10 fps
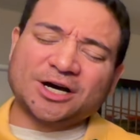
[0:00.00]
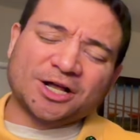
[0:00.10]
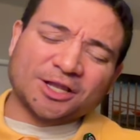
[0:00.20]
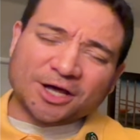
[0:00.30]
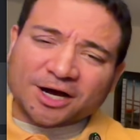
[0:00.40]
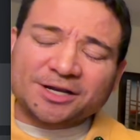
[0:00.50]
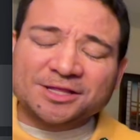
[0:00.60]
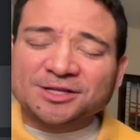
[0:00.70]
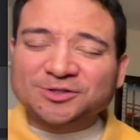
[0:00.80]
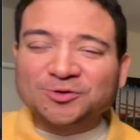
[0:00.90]
a lot in
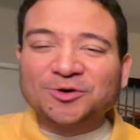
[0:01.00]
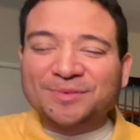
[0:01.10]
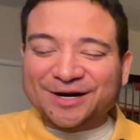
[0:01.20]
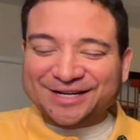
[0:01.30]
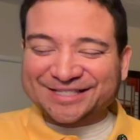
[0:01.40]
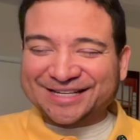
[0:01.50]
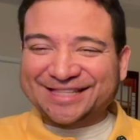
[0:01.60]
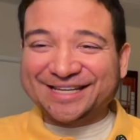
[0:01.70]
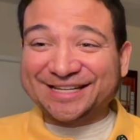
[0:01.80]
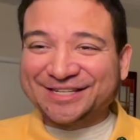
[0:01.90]
the toolbox that
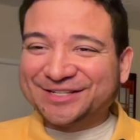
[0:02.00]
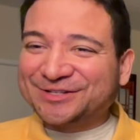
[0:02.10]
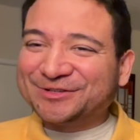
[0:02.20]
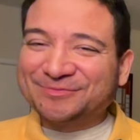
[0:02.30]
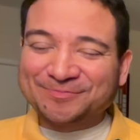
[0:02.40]
they can do.